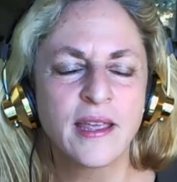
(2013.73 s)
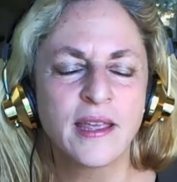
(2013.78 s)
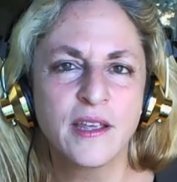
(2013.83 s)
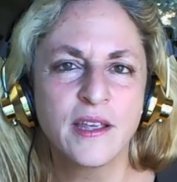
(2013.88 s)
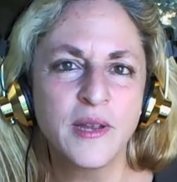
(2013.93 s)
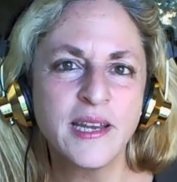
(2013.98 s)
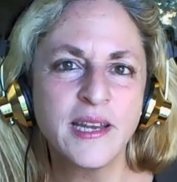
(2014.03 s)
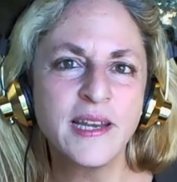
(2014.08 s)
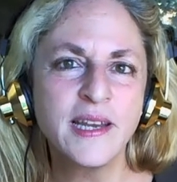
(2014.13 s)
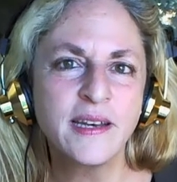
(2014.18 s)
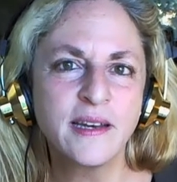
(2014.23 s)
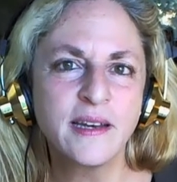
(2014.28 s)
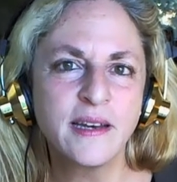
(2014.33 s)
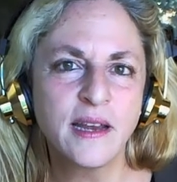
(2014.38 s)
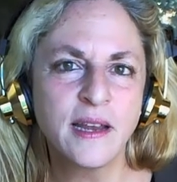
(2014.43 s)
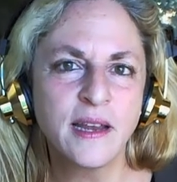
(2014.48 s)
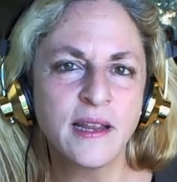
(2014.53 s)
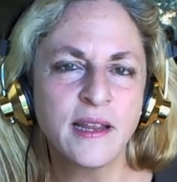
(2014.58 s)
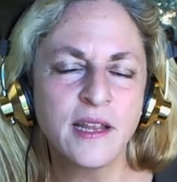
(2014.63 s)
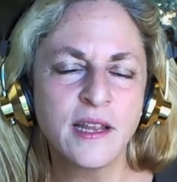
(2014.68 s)
We
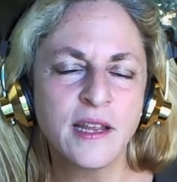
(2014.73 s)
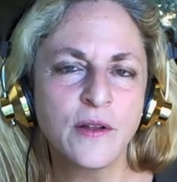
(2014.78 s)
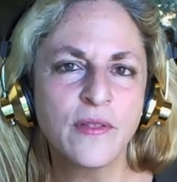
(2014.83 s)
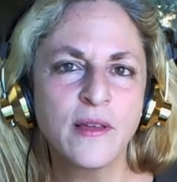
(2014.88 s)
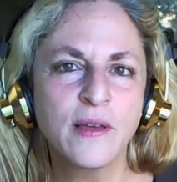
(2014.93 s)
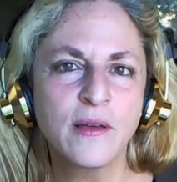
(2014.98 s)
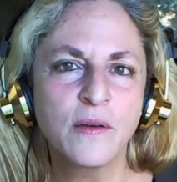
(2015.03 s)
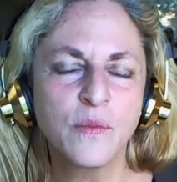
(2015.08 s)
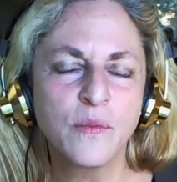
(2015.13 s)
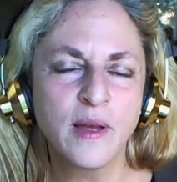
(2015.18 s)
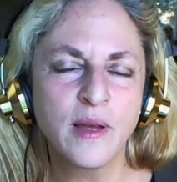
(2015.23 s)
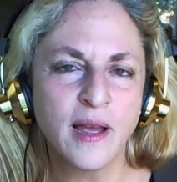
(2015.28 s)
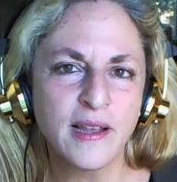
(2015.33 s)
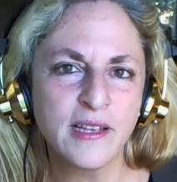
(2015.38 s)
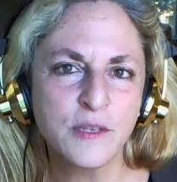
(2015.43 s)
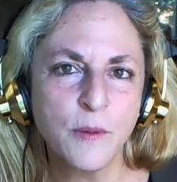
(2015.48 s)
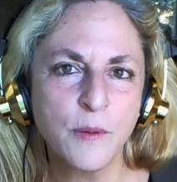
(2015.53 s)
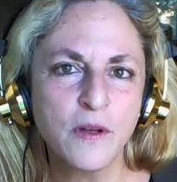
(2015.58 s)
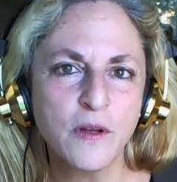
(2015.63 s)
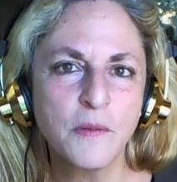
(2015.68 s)
didn't, I
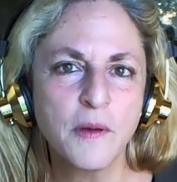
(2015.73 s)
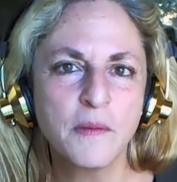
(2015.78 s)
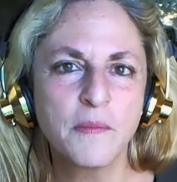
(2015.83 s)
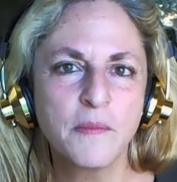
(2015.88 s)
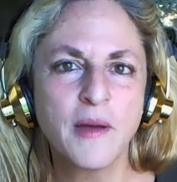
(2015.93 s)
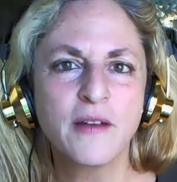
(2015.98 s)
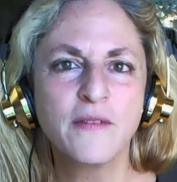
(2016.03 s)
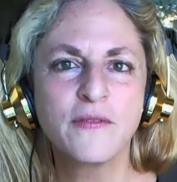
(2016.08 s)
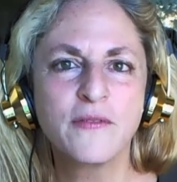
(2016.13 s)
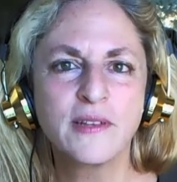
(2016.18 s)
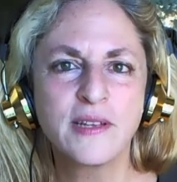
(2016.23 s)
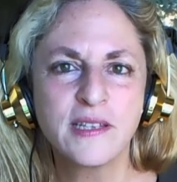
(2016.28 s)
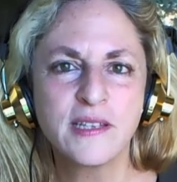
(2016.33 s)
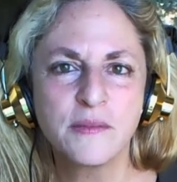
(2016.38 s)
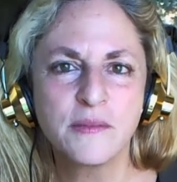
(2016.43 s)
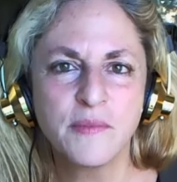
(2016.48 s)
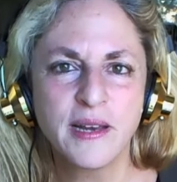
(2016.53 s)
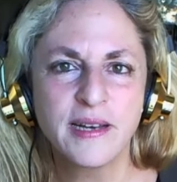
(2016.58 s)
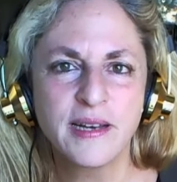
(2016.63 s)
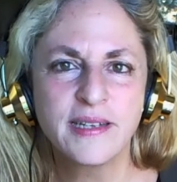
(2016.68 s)
spoke about mindfulness and
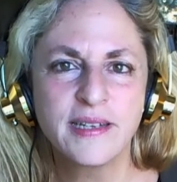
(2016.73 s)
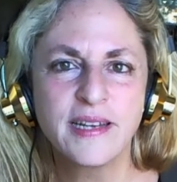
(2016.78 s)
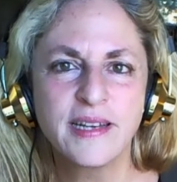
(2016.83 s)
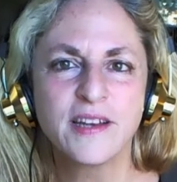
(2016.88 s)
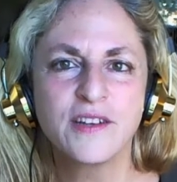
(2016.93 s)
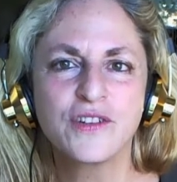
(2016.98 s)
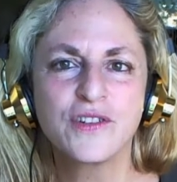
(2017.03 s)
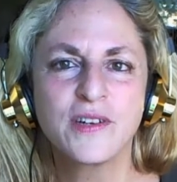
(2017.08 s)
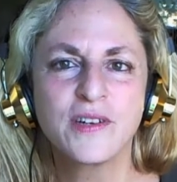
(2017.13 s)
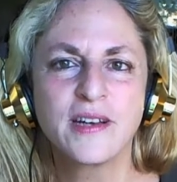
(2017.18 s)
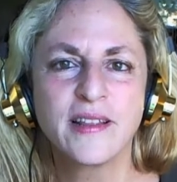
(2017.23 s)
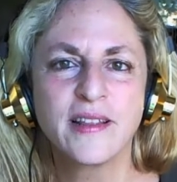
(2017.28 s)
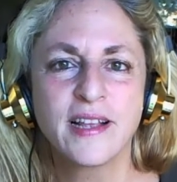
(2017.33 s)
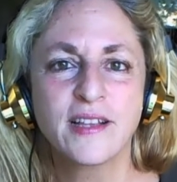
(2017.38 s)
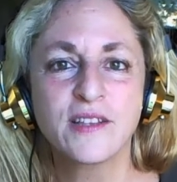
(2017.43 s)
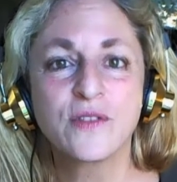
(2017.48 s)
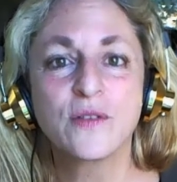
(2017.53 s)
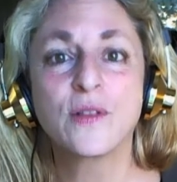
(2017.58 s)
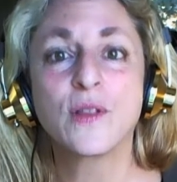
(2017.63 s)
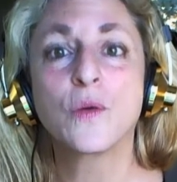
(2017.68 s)
meditation, and
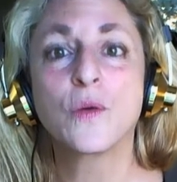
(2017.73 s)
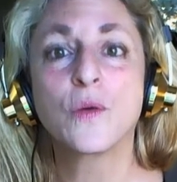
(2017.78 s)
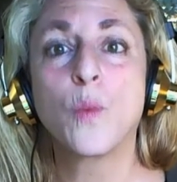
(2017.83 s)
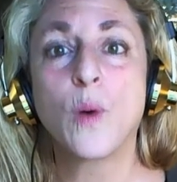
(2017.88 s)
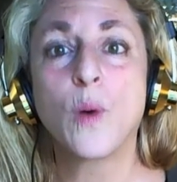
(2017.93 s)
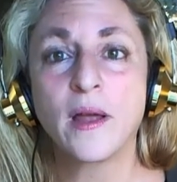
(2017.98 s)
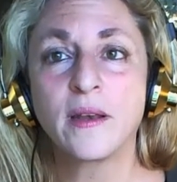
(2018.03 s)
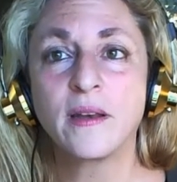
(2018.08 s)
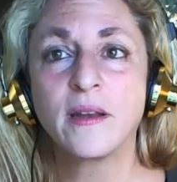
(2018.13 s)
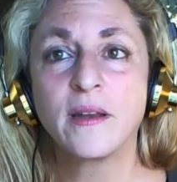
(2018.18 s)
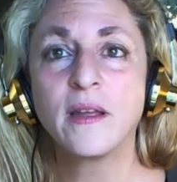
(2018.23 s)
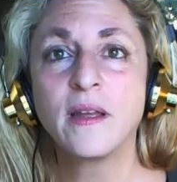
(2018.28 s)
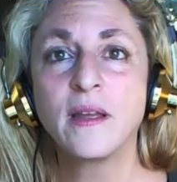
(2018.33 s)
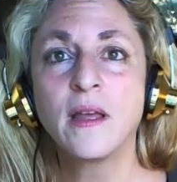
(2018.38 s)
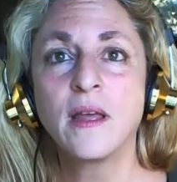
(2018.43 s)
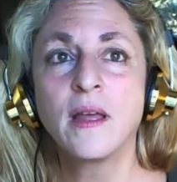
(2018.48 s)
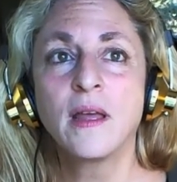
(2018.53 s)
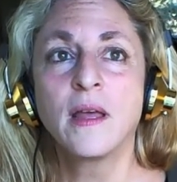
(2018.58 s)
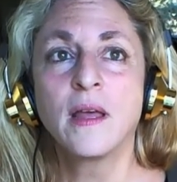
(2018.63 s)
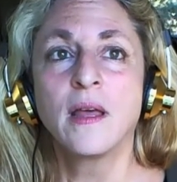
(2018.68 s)
that's only one
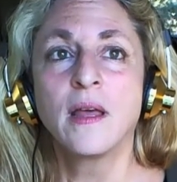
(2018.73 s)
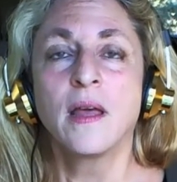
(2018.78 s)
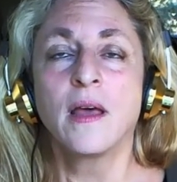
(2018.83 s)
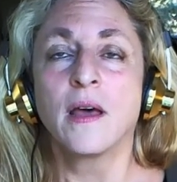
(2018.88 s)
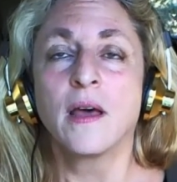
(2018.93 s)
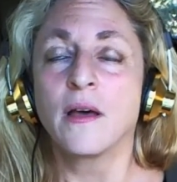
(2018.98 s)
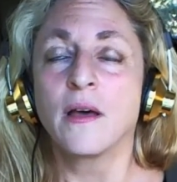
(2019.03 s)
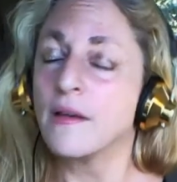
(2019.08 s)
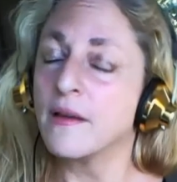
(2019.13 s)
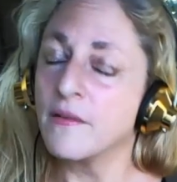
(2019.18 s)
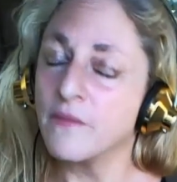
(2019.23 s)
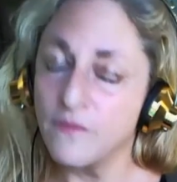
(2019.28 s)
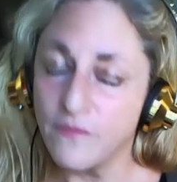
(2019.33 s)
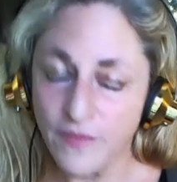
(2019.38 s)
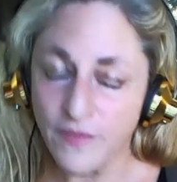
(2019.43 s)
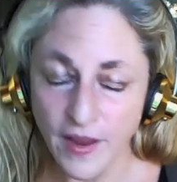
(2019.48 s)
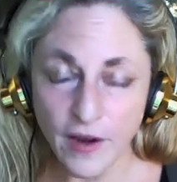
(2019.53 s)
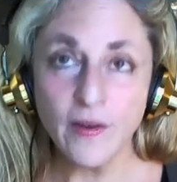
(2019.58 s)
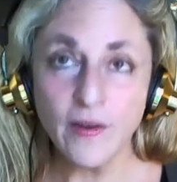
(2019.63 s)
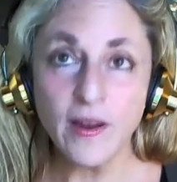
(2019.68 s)

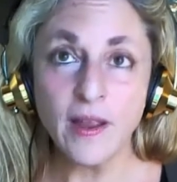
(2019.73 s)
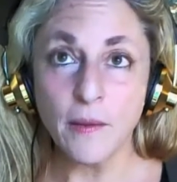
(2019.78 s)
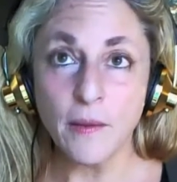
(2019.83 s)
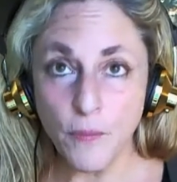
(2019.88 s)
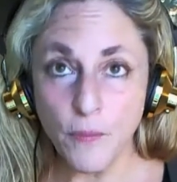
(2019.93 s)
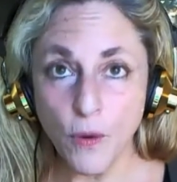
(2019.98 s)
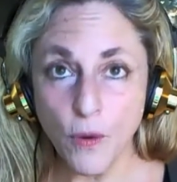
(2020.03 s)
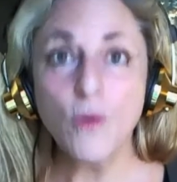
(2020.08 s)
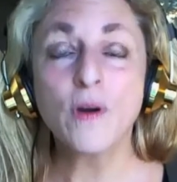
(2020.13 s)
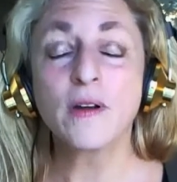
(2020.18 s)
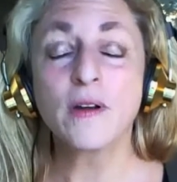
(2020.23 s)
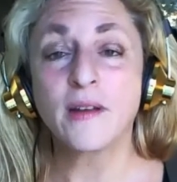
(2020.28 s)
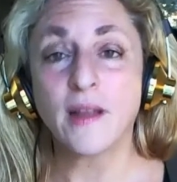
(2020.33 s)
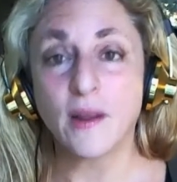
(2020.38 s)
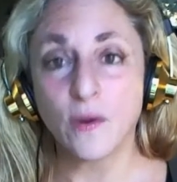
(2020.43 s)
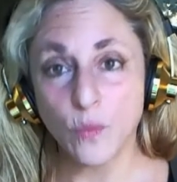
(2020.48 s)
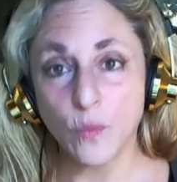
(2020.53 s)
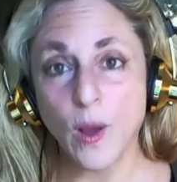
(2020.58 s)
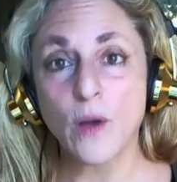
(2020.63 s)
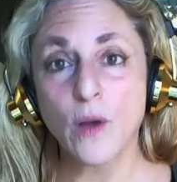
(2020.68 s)
very important
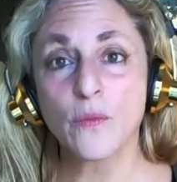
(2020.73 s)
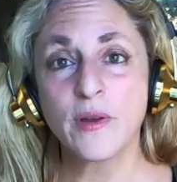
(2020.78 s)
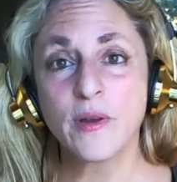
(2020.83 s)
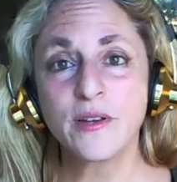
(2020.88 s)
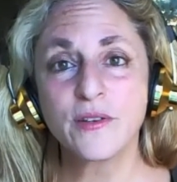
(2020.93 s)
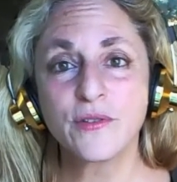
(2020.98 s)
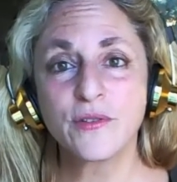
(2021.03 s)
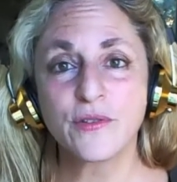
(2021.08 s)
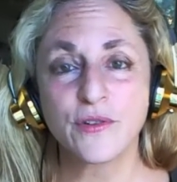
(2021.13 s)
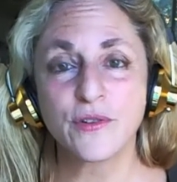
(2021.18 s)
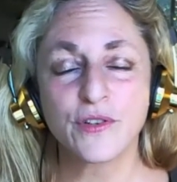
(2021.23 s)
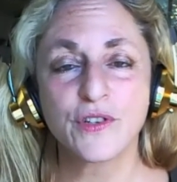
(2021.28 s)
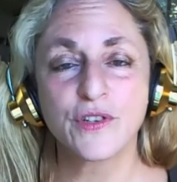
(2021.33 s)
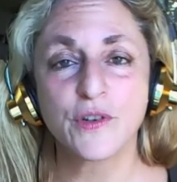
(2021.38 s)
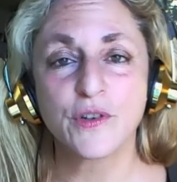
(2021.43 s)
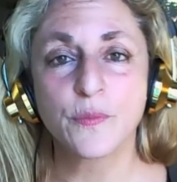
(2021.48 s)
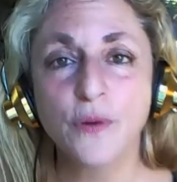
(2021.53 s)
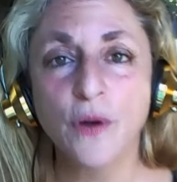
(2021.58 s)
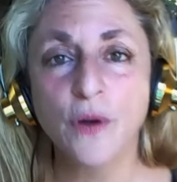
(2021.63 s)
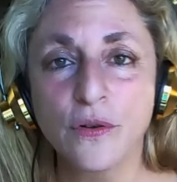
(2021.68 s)
and well-researched
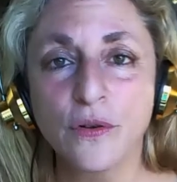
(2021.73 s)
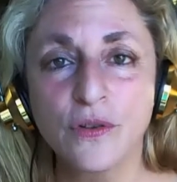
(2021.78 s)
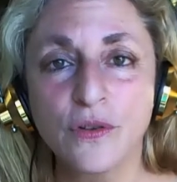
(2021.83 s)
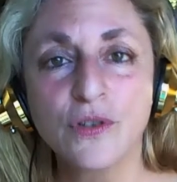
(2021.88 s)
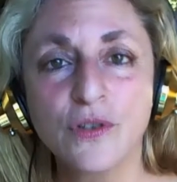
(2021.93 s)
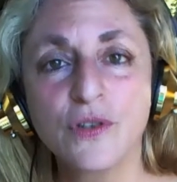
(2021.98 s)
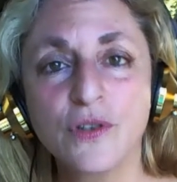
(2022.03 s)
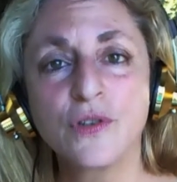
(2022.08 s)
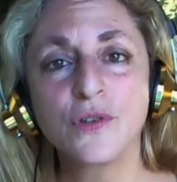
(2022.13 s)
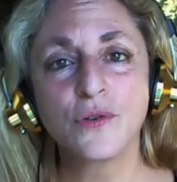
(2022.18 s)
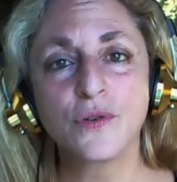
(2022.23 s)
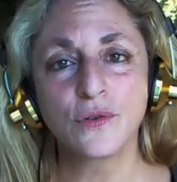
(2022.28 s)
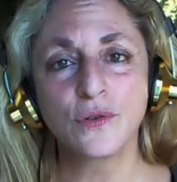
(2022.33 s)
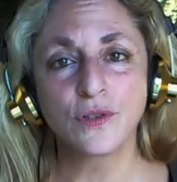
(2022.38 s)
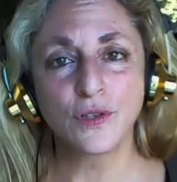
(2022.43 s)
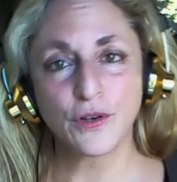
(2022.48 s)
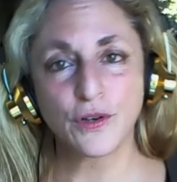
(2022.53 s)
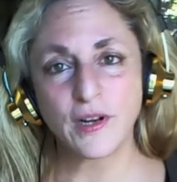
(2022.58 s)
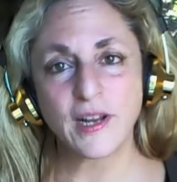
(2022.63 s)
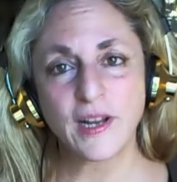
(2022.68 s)
approach to
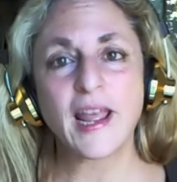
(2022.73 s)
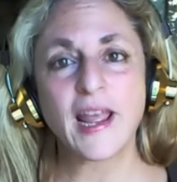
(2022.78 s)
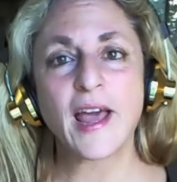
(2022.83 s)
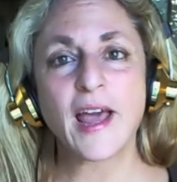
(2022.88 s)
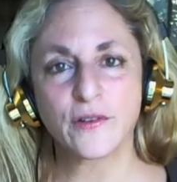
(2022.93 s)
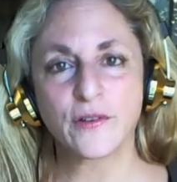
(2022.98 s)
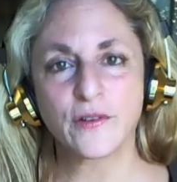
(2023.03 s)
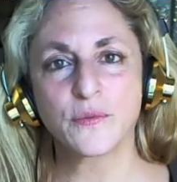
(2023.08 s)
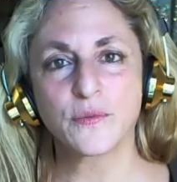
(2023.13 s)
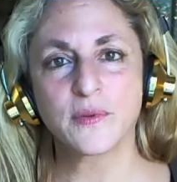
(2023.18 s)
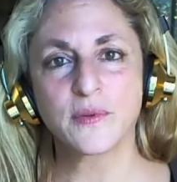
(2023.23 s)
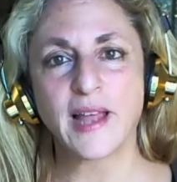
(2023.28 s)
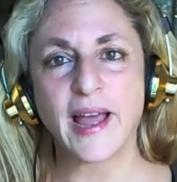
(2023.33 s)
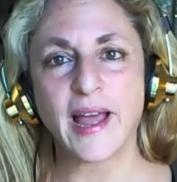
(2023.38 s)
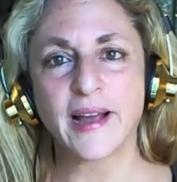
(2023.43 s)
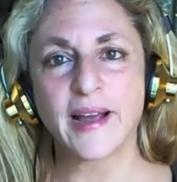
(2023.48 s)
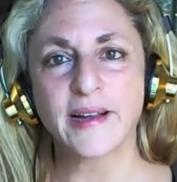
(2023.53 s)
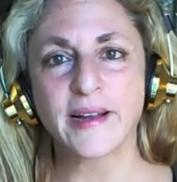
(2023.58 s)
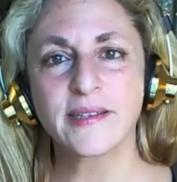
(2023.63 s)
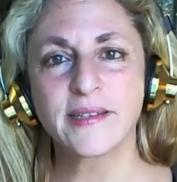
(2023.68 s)
learning how to
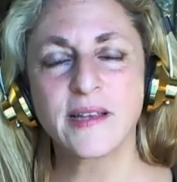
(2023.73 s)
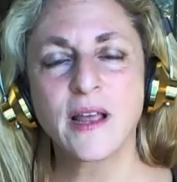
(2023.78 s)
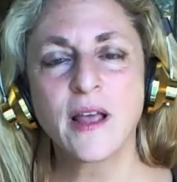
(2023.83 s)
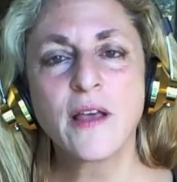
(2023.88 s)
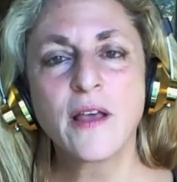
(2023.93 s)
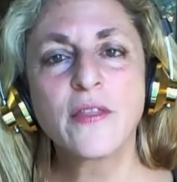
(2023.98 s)
relax.